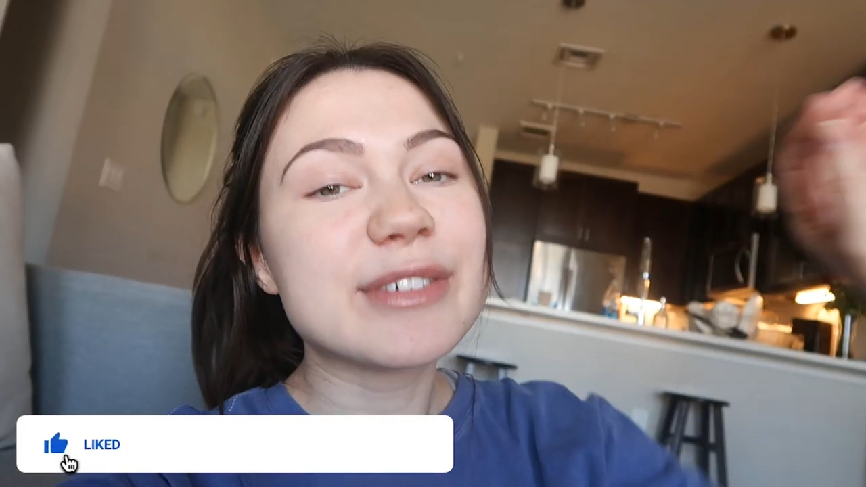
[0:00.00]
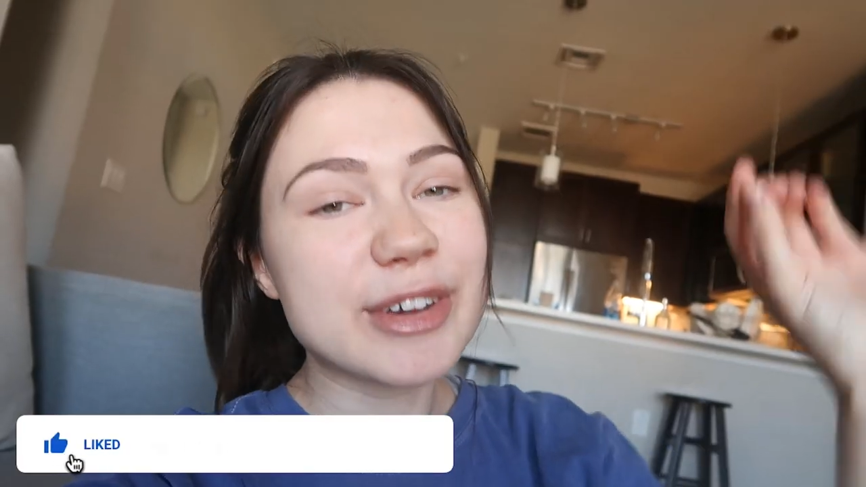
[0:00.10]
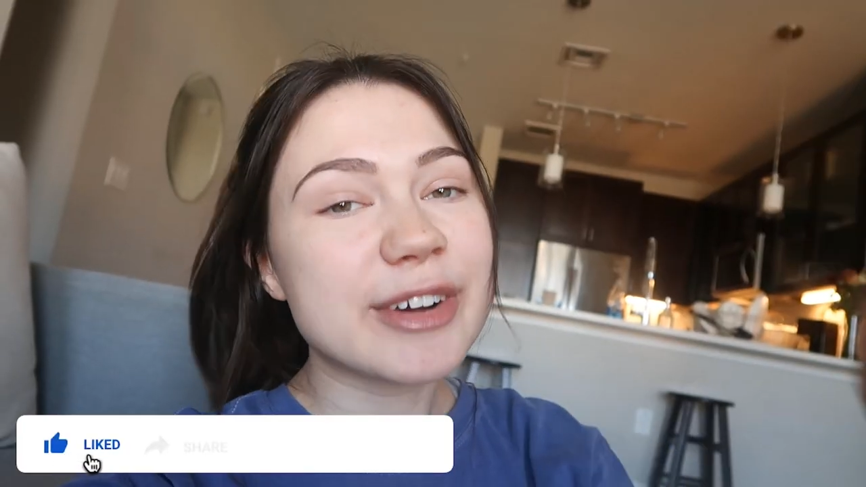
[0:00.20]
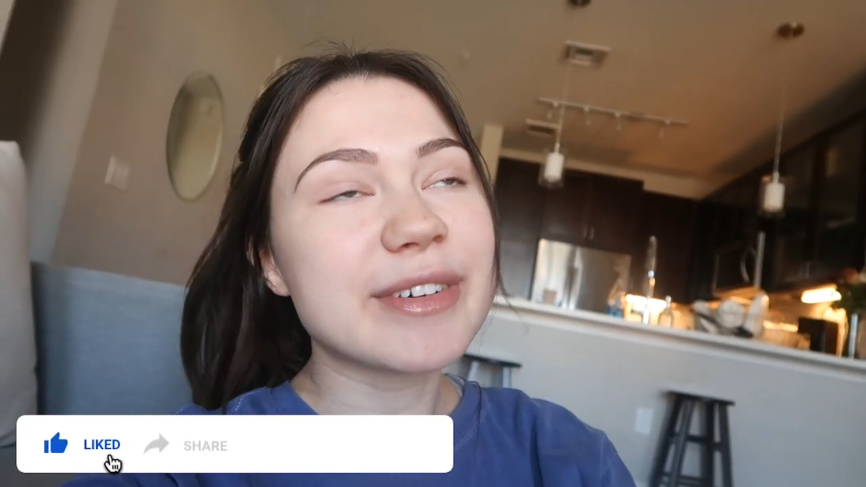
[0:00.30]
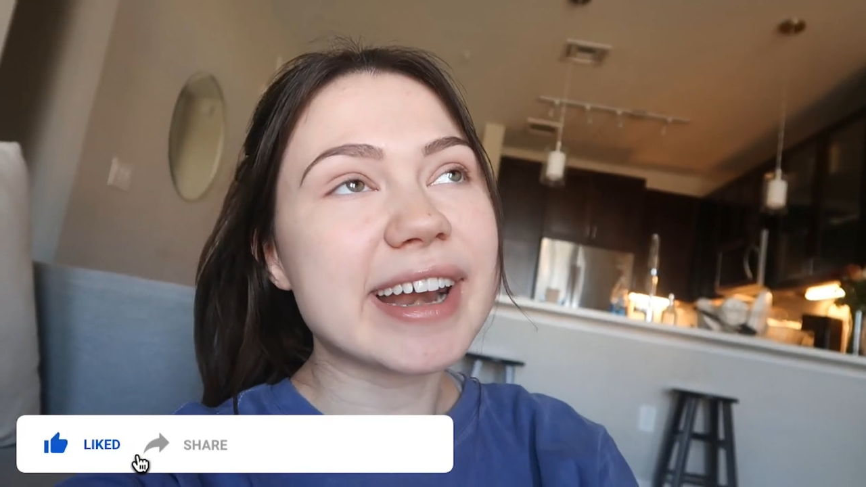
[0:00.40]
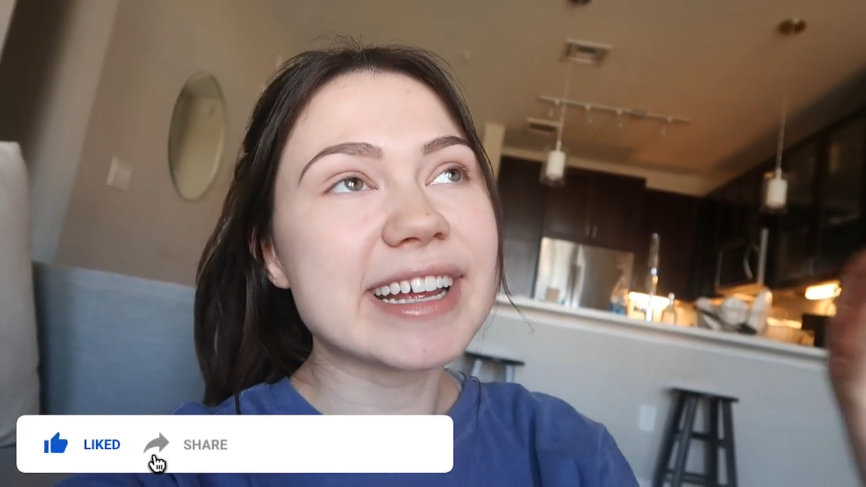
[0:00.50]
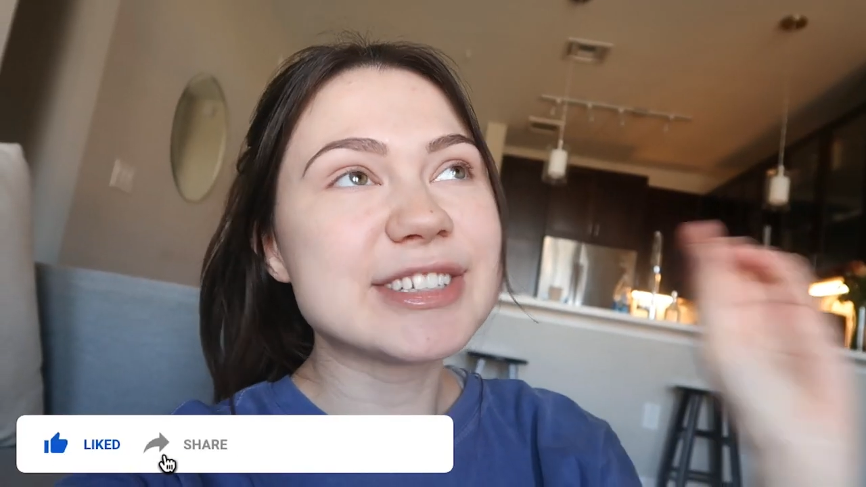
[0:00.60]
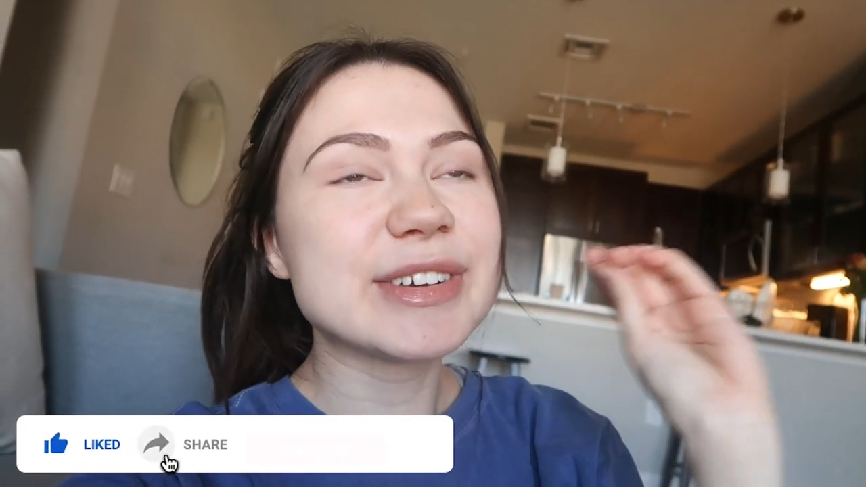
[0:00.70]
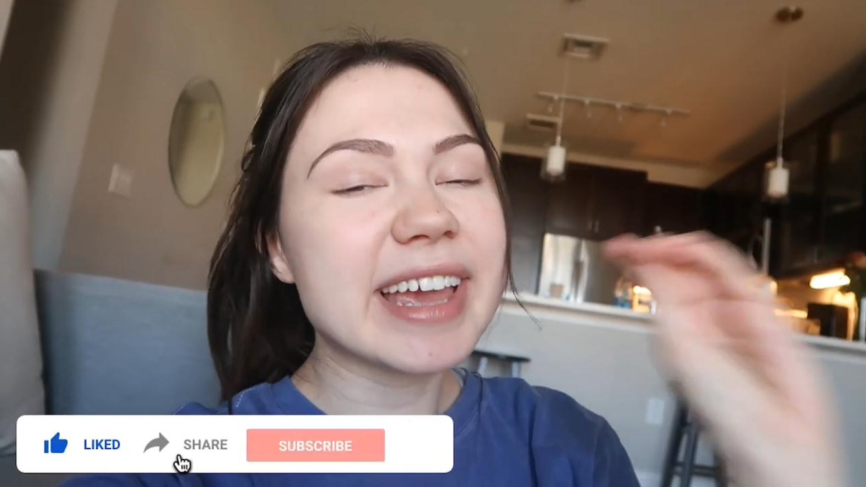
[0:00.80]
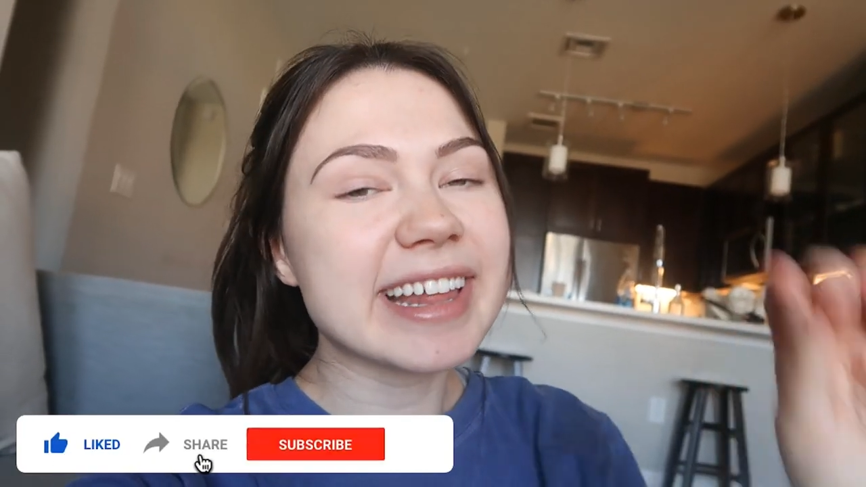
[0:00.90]
if you're ready
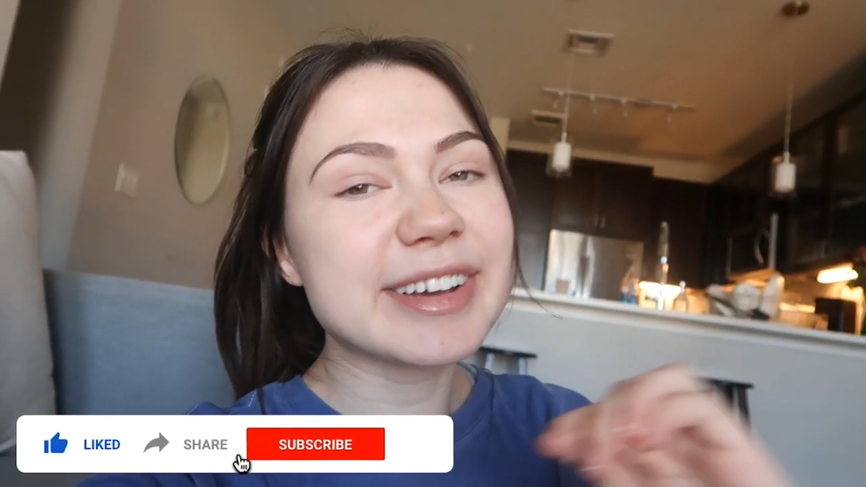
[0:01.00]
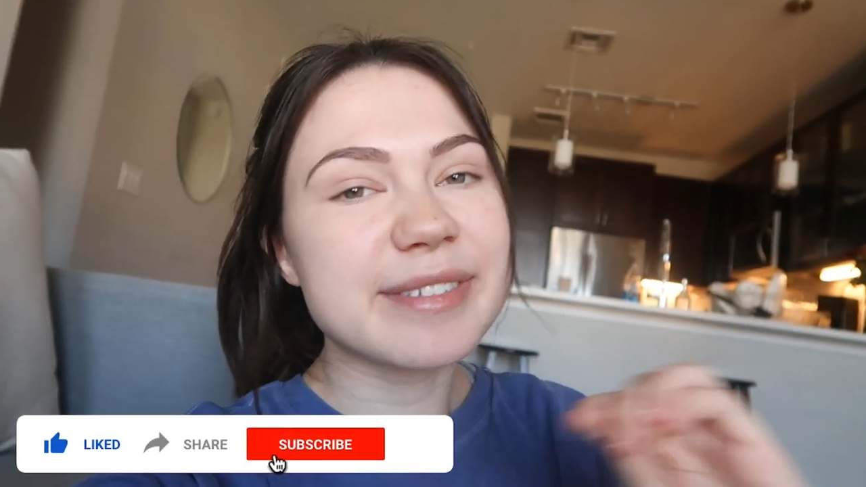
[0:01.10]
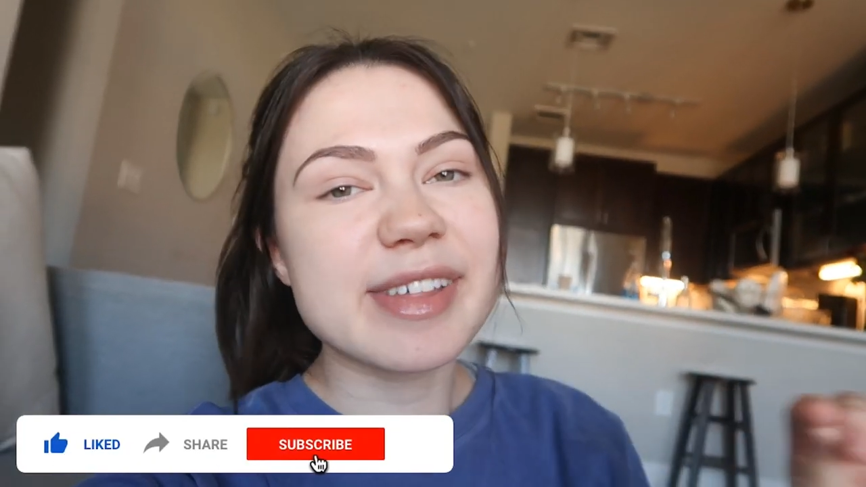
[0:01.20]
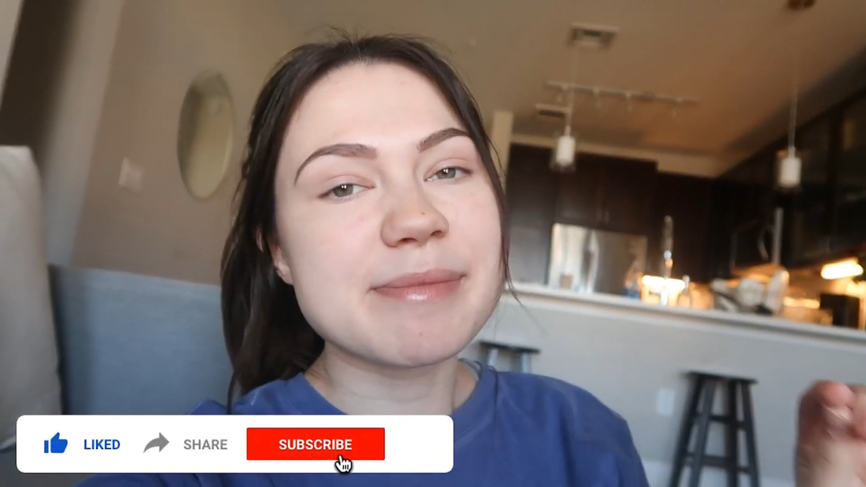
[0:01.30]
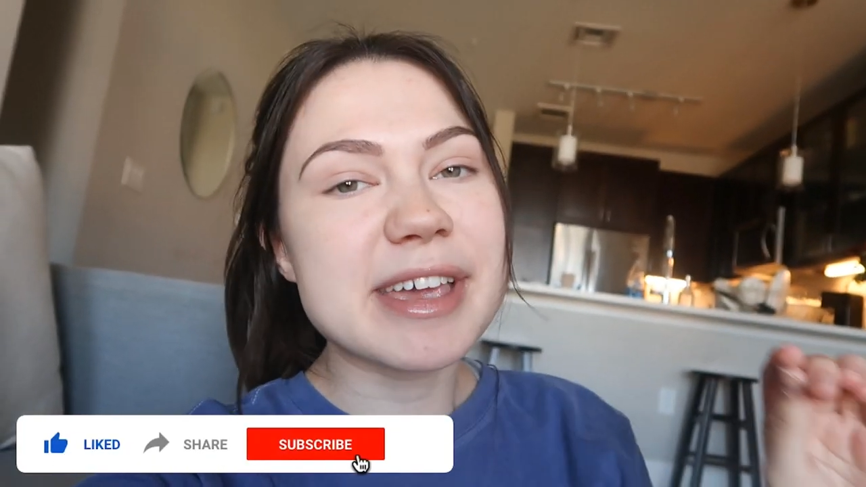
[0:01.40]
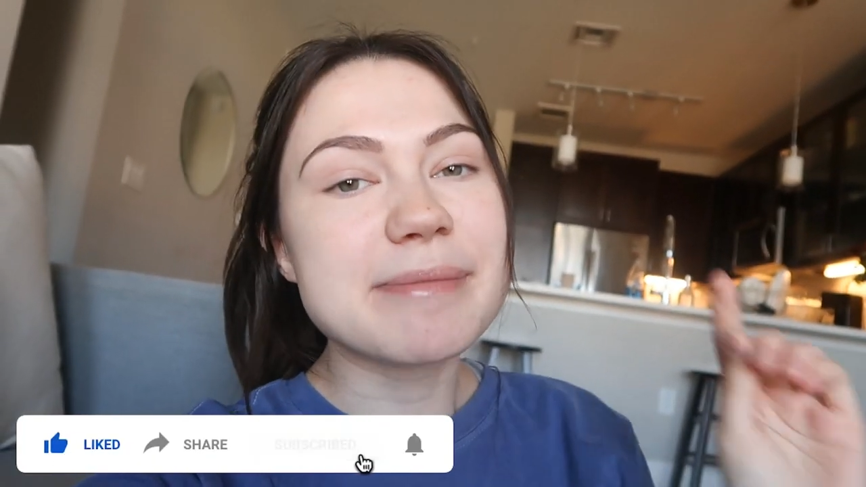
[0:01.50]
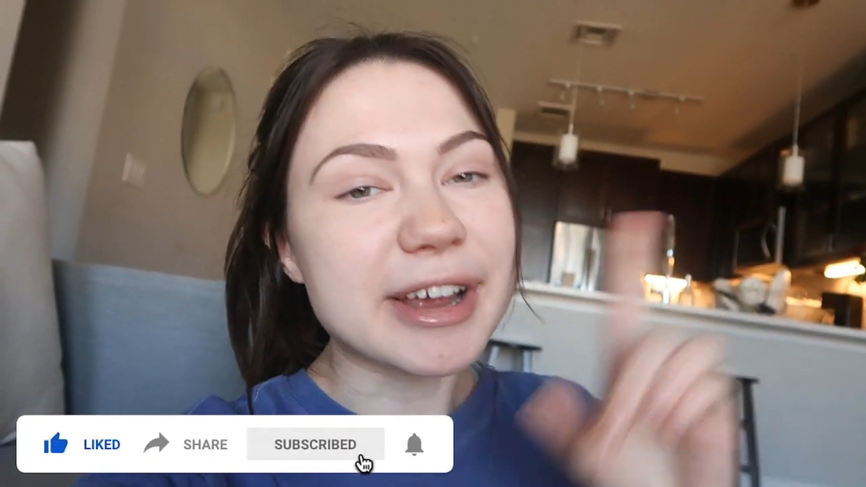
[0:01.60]
to kill it with me,